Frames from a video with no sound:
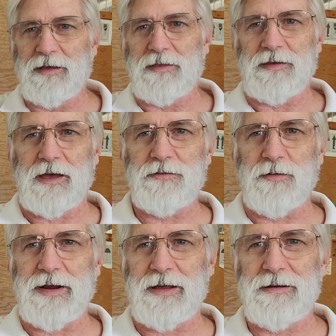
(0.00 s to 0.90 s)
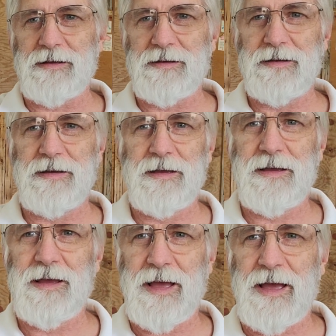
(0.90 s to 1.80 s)
The other end
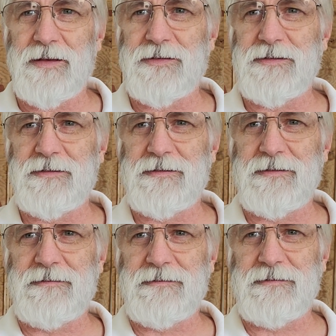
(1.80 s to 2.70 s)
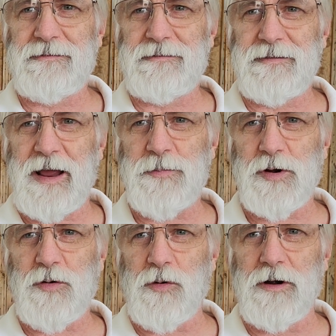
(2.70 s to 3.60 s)
has
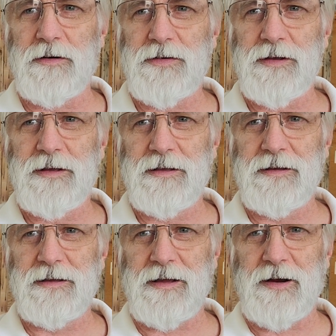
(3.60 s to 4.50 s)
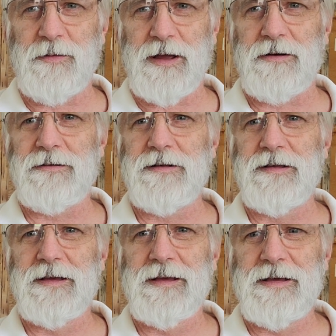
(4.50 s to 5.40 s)
tapered corners. There we go.
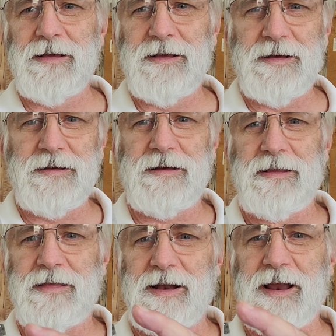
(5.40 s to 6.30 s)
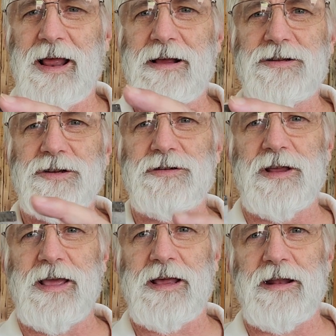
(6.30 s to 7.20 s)
That allows you
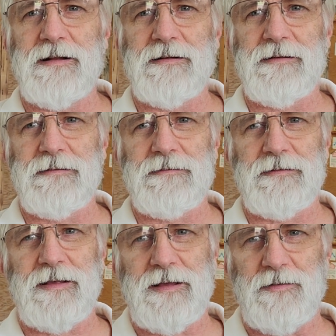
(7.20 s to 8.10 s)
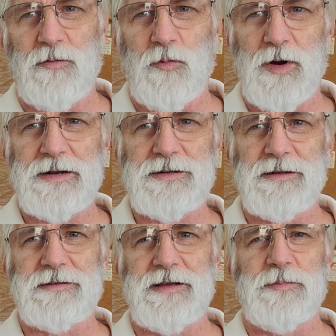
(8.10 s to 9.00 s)
to wedge
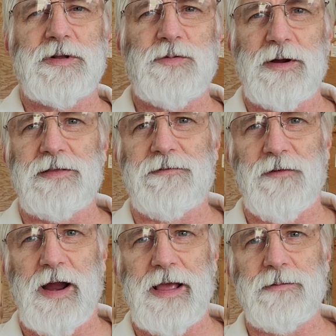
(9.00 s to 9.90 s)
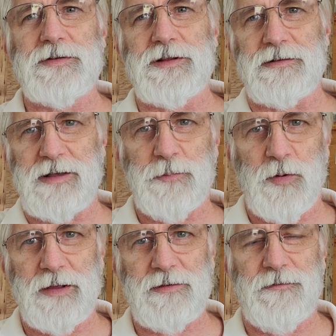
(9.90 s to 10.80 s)
this in between the frames to
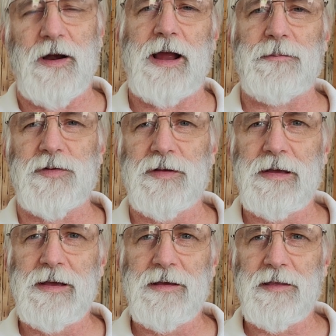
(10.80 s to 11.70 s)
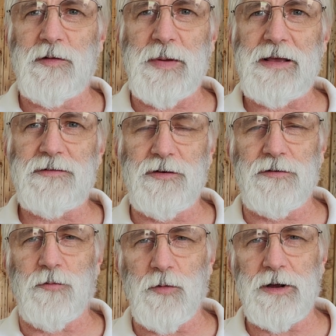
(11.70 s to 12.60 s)
separate the frames. The bees do
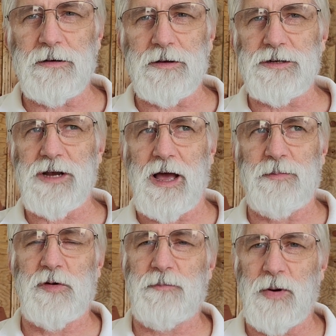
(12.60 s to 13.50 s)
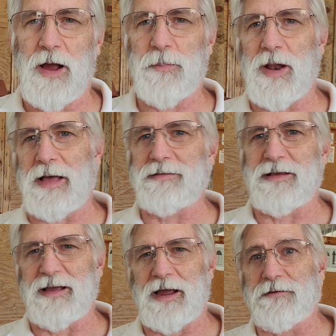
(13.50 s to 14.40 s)
a real good job of
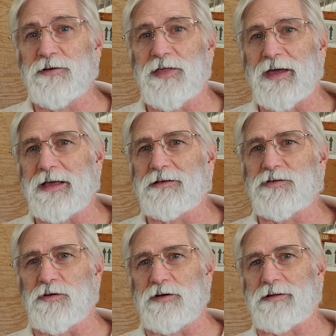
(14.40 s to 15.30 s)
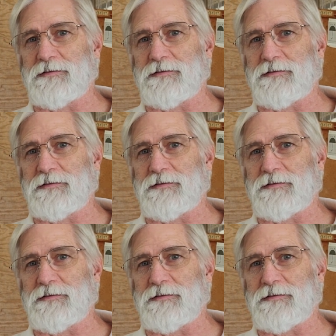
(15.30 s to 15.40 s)
propolizing everything, so